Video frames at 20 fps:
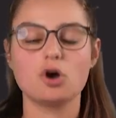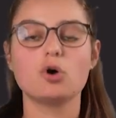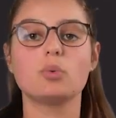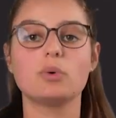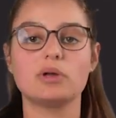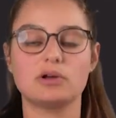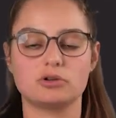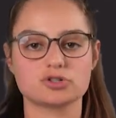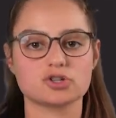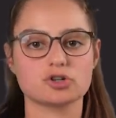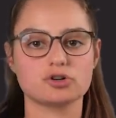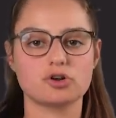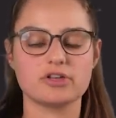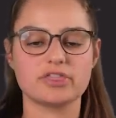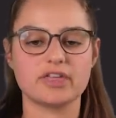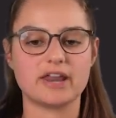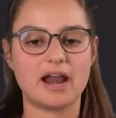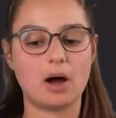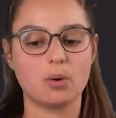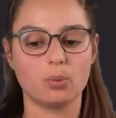We also know
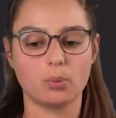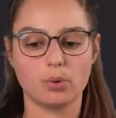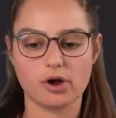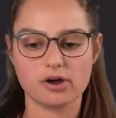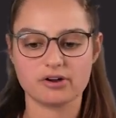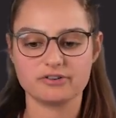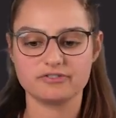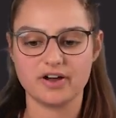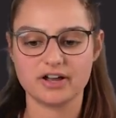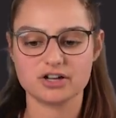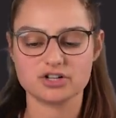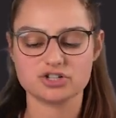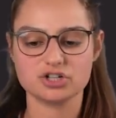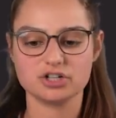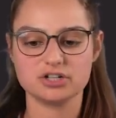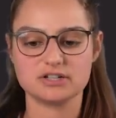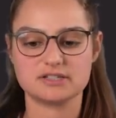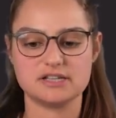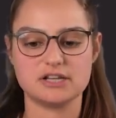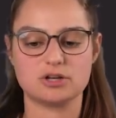that our work
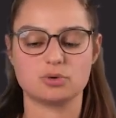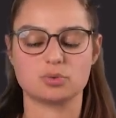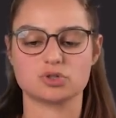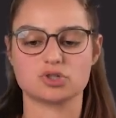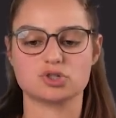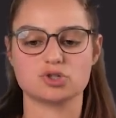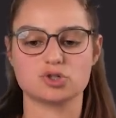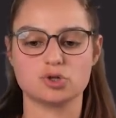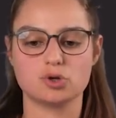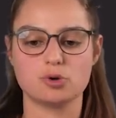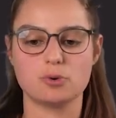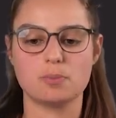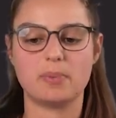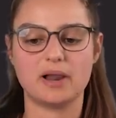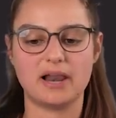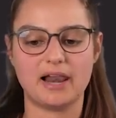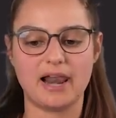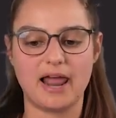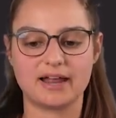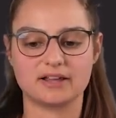function is equals to
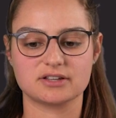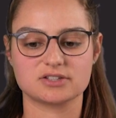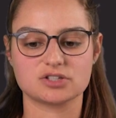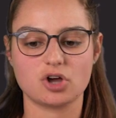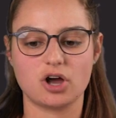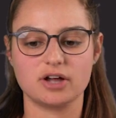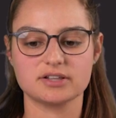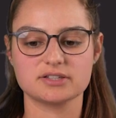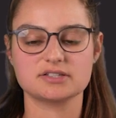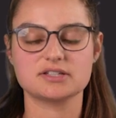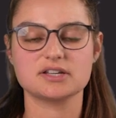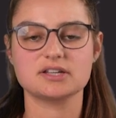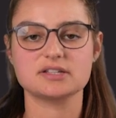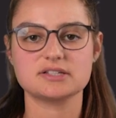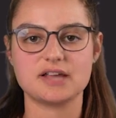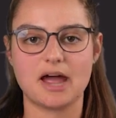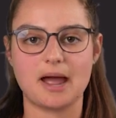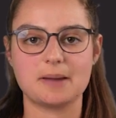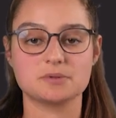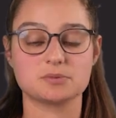Planck's constant
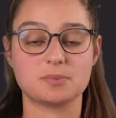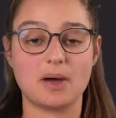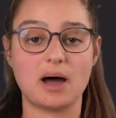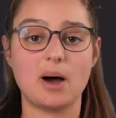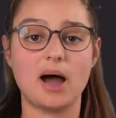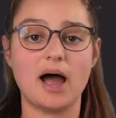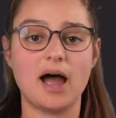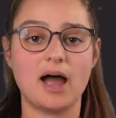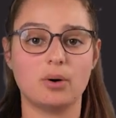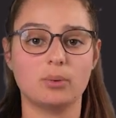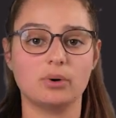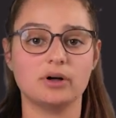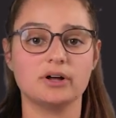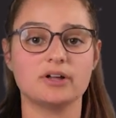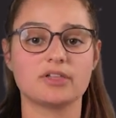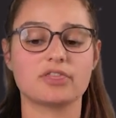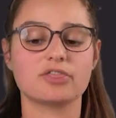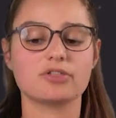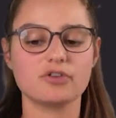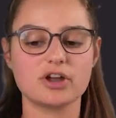times by
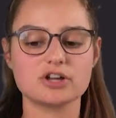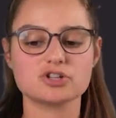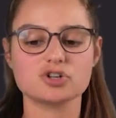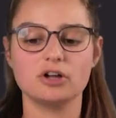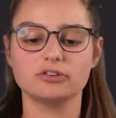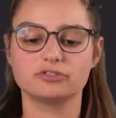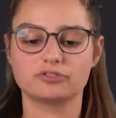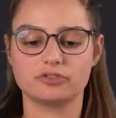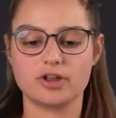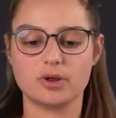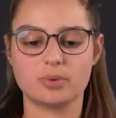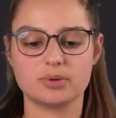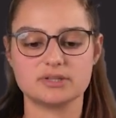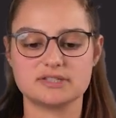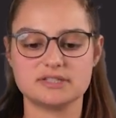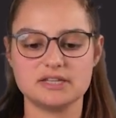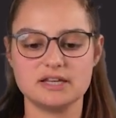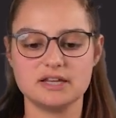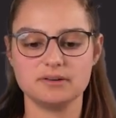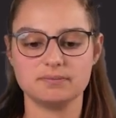our threshold
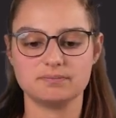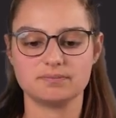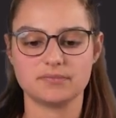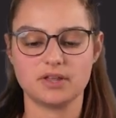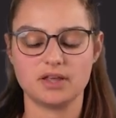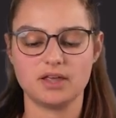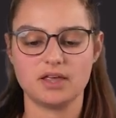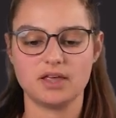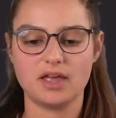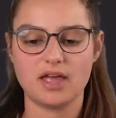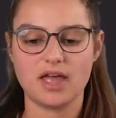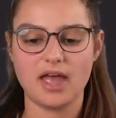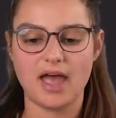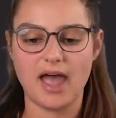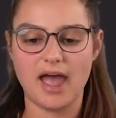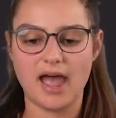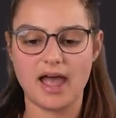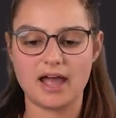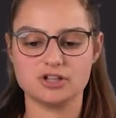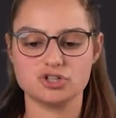frequency.
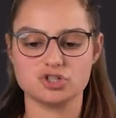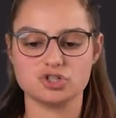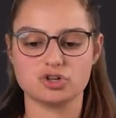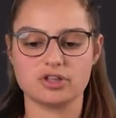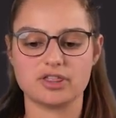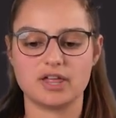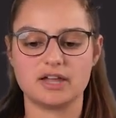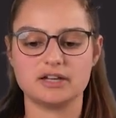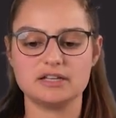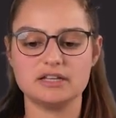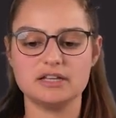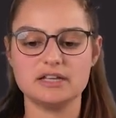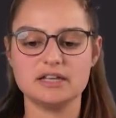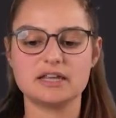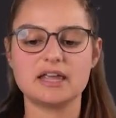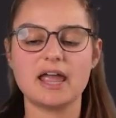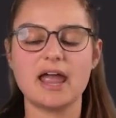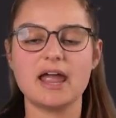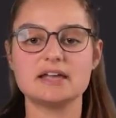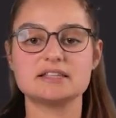And you know that
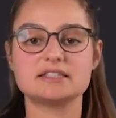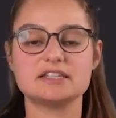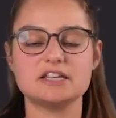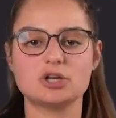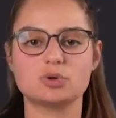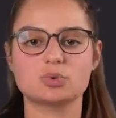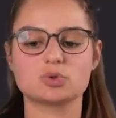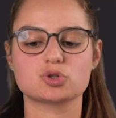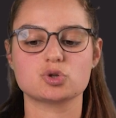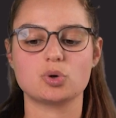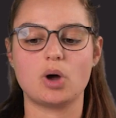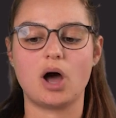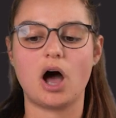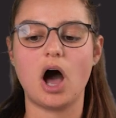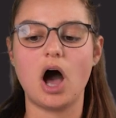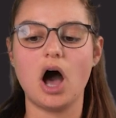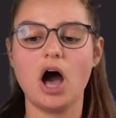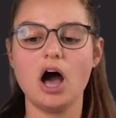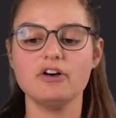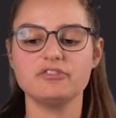EK is equals to a
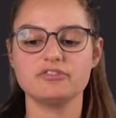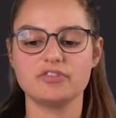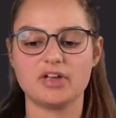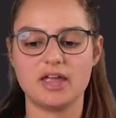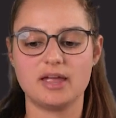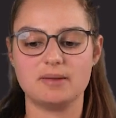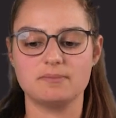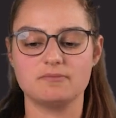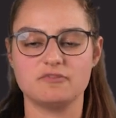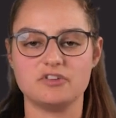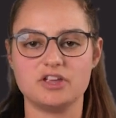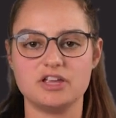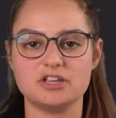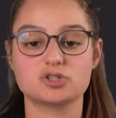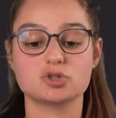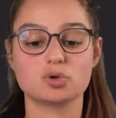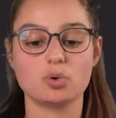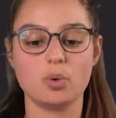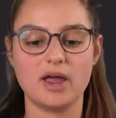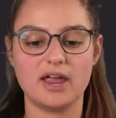half mv
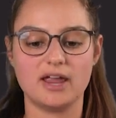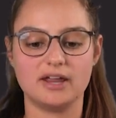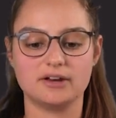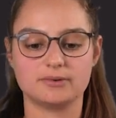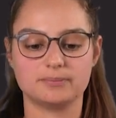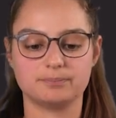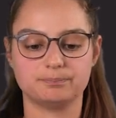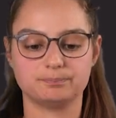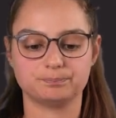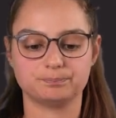squared.